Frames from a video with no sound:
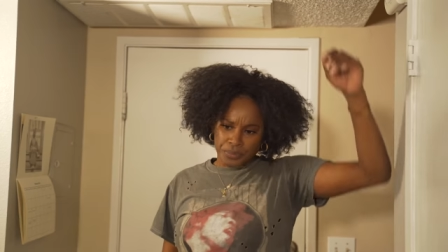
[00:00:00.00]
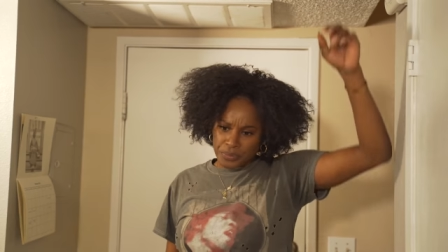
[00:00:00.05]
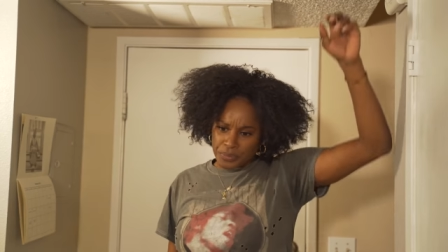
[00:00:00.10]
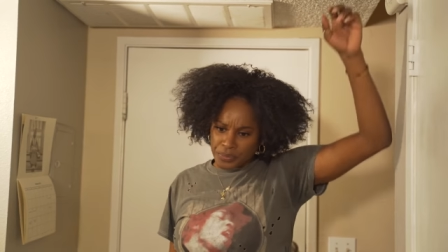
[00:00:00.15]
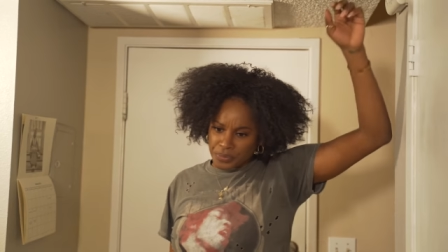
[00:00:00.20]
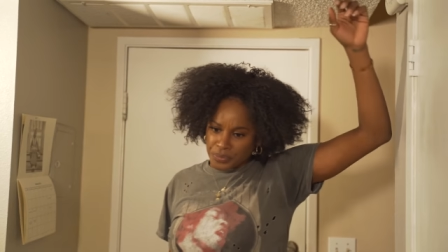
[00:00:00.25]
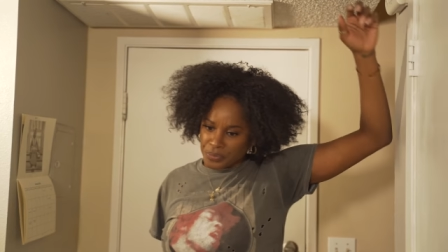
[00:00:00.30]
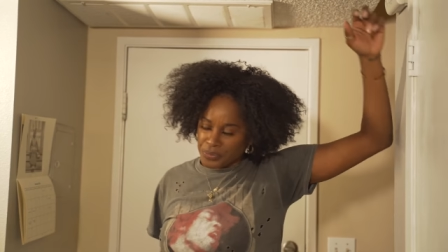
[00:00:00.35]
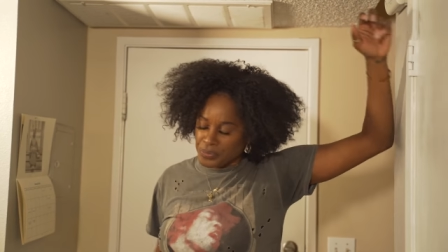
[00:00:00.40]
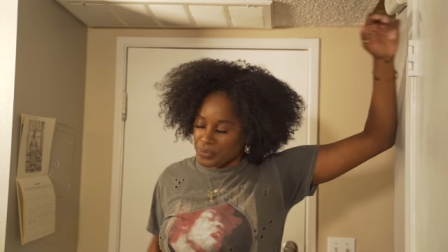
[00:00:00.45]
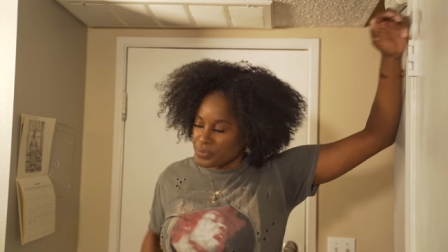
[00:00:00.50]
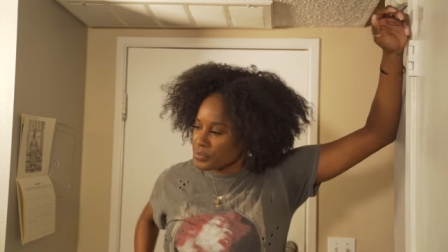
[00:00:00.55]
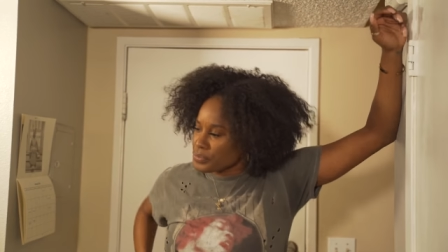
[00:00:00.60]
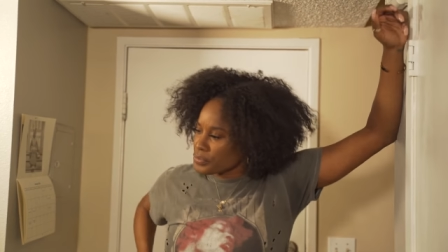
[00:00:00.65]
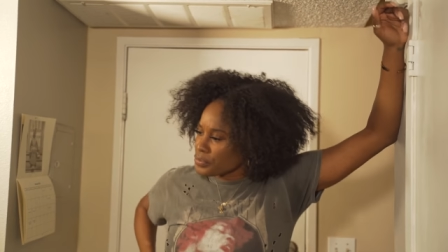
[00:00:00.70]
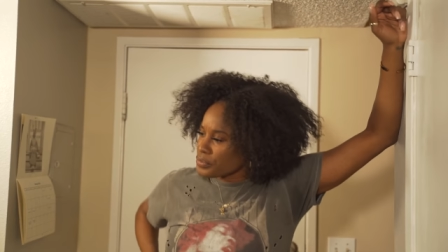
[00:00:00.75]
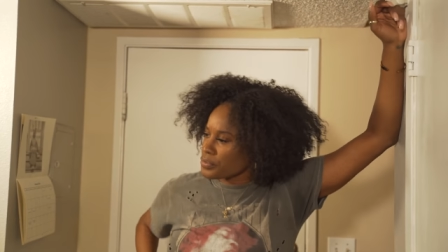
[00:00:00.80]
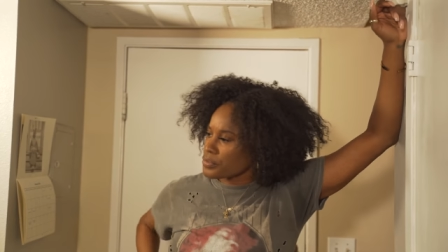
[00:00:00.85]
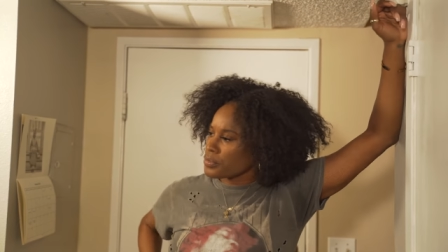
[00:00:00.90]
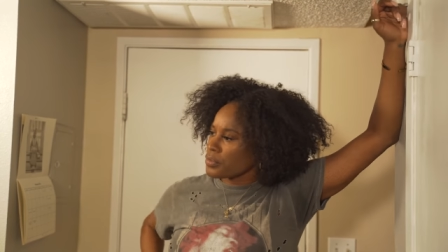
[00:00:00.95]
Hmm.
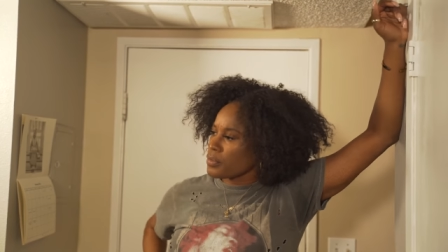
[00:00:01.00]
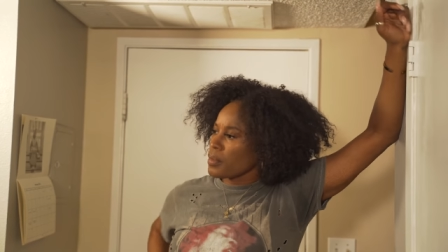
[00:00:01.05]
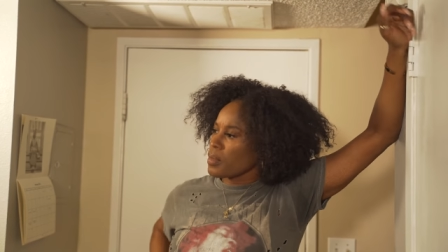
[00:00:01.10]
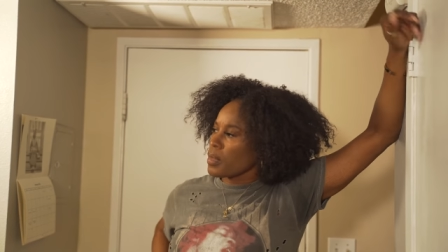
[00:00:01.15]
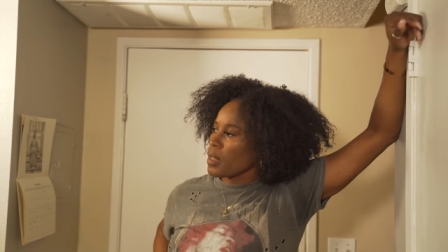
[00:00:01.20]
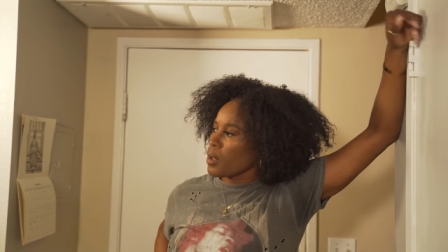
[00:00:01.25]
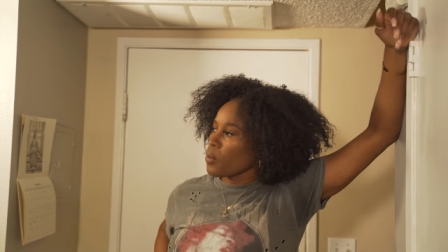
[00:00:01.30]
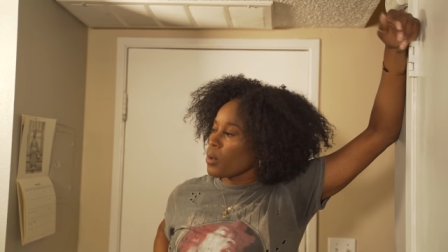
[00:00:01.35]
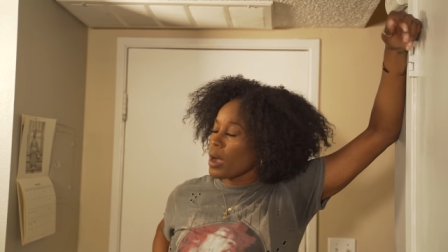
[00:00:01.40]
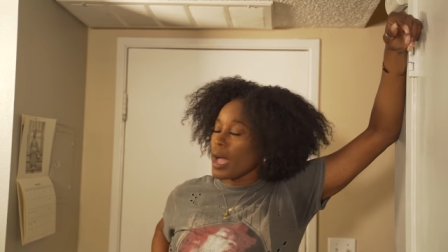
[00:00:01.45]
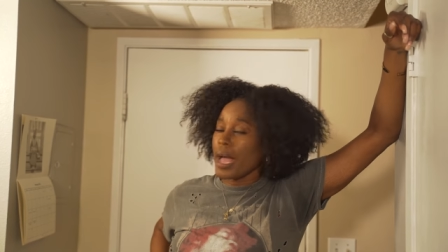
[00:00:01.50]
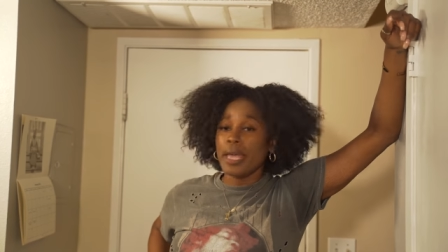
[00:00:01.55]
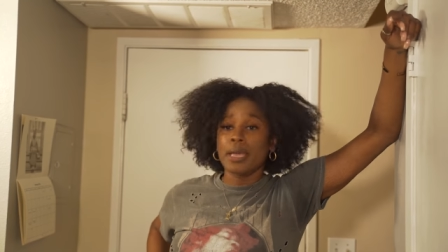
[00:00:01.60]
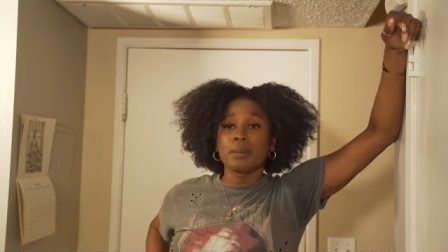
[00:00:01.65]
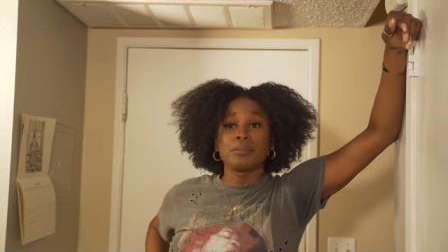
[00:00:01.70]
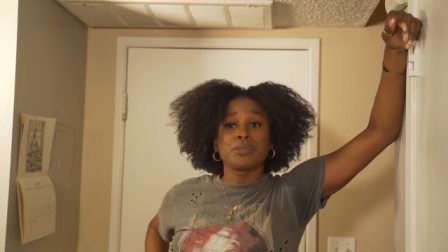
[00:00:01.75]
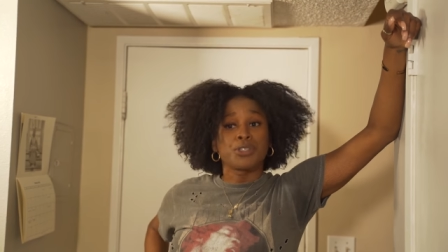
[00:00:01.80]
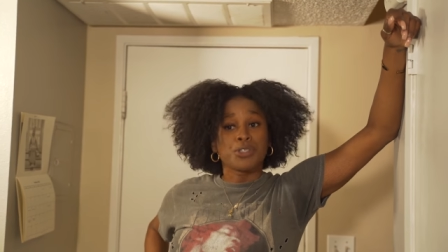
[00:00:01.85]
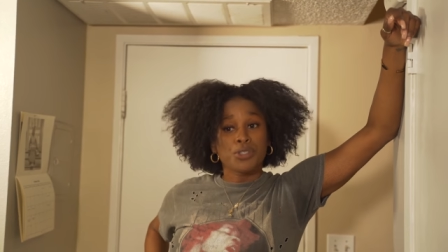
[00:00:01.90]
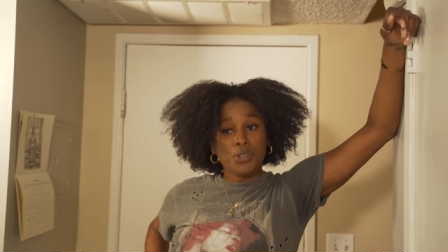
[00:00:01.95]
Well, I
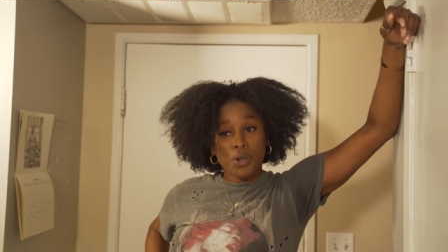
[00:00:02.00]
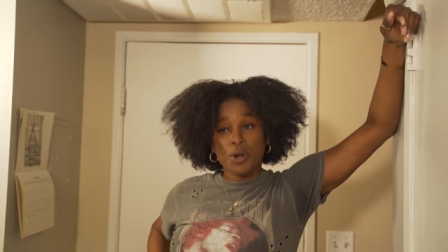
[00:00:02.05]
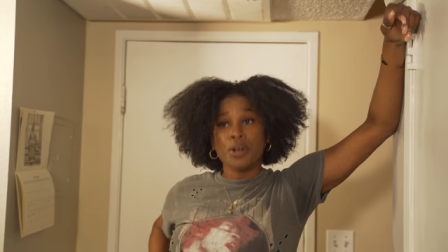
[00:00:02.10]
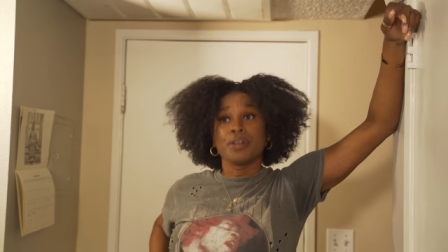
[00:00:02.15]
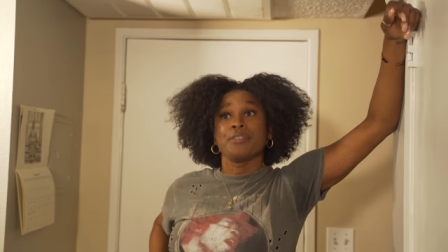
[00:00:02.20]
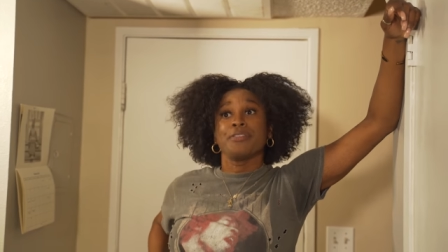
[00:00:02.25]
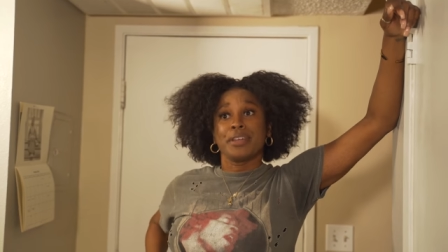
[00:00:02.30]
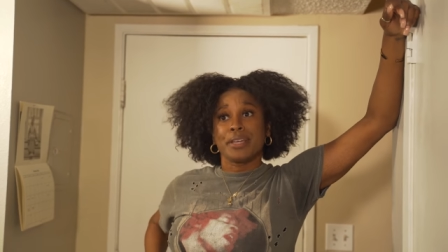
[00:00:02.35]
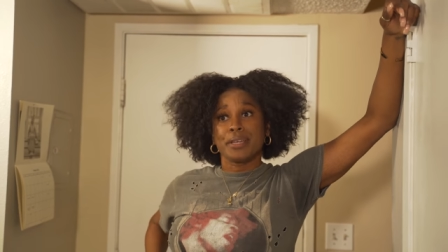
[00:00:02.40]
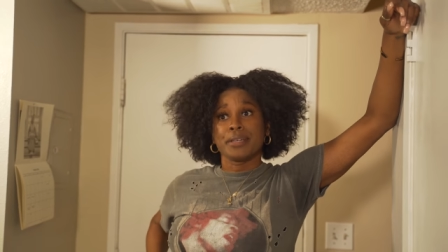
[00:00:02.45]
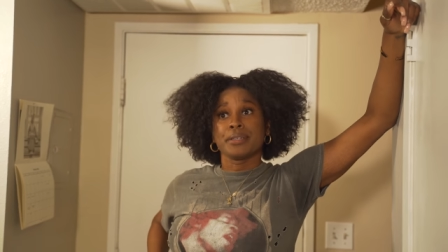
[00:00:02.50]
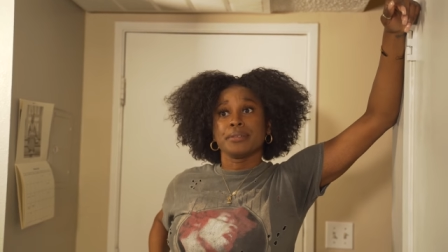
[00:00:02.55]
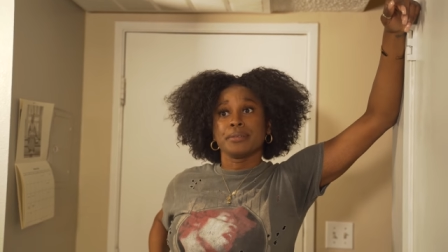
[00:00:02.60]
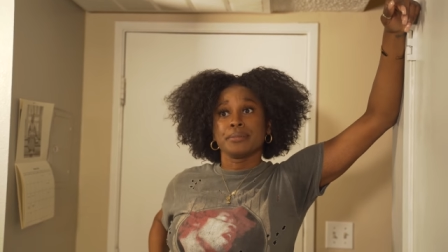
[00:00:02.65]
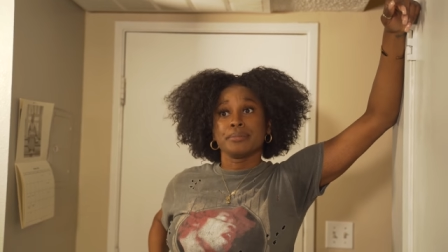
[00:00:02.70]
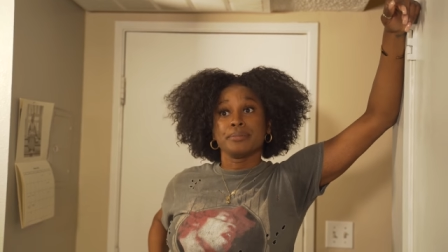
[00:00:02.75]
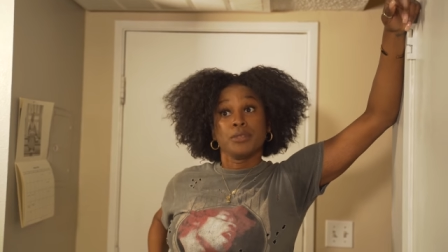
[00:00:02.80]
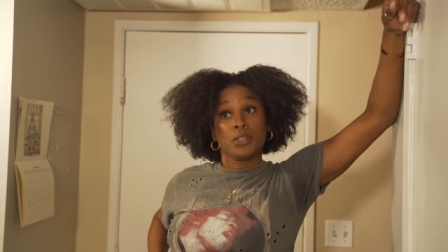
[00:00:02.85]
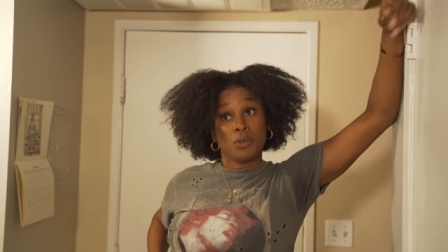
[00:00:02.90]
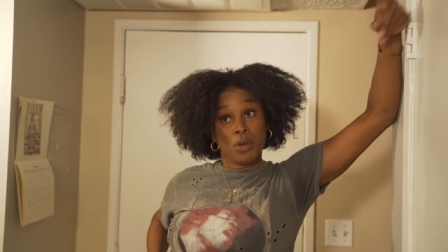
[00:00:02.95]
am starving.
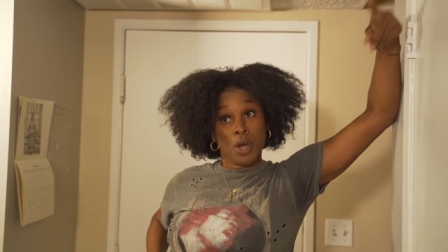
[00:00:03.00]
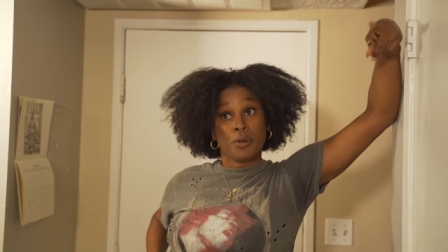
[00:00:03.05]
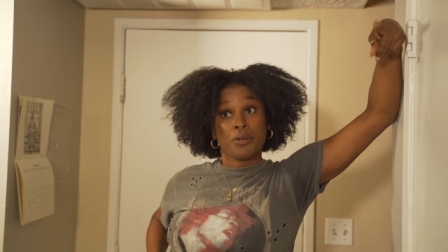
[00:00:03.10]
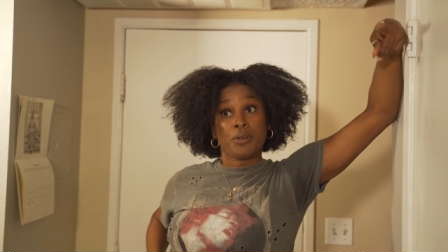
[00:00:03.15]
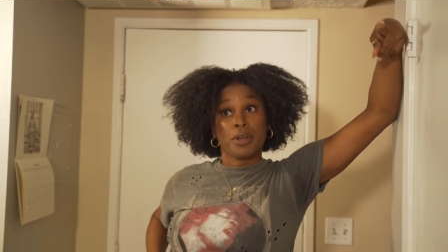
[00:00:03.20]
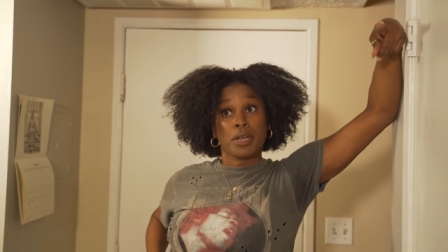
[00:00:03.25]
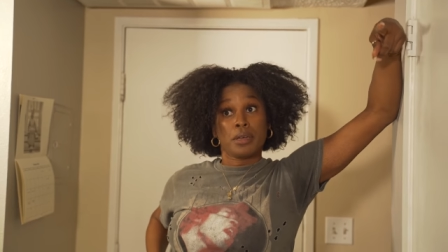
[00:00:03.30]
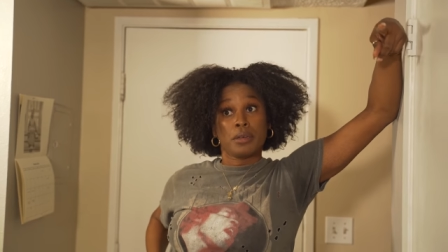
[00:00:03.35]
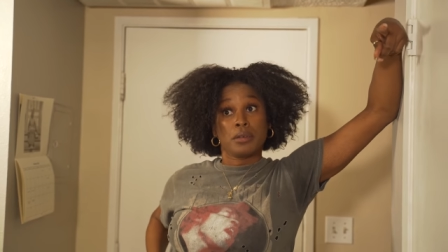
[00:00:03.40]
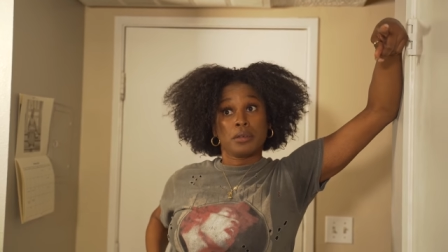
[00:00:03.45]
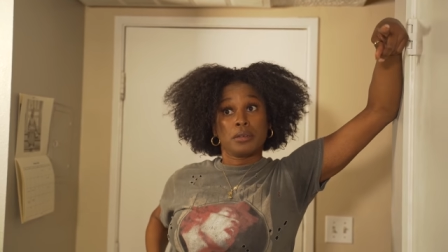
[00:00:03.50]
You hungry?